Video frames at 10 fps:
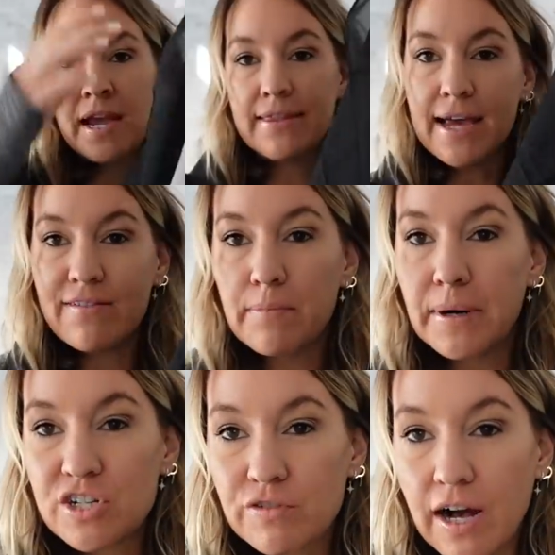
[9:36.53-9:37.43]
and they have a
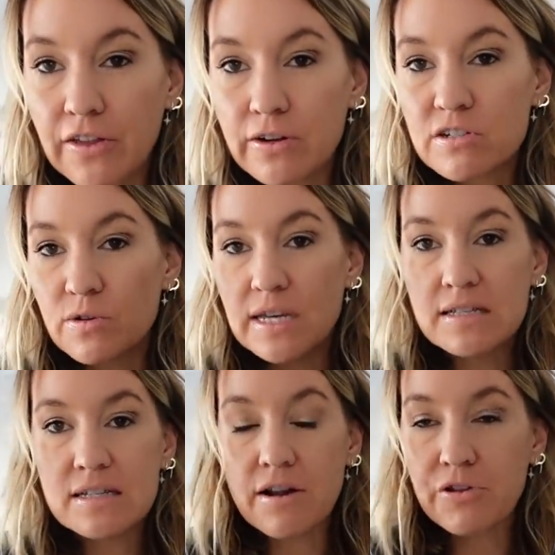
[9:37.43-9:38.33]
bunch of colors. So
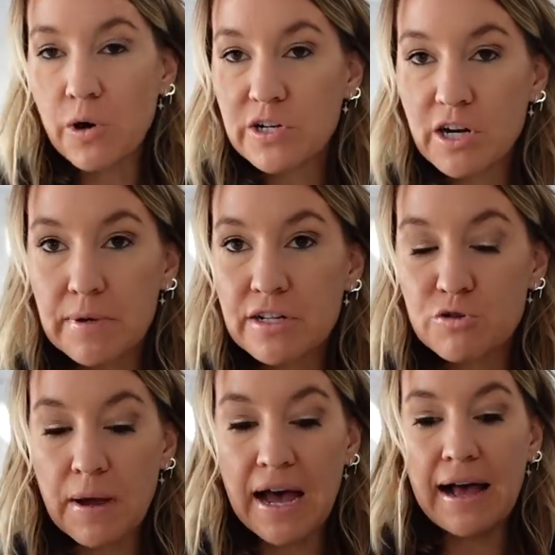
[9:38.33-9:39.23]
easy to throw in your
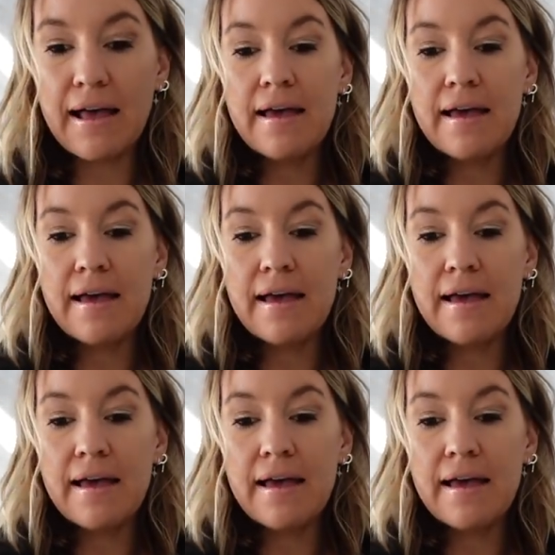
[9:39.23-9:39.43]
beach bag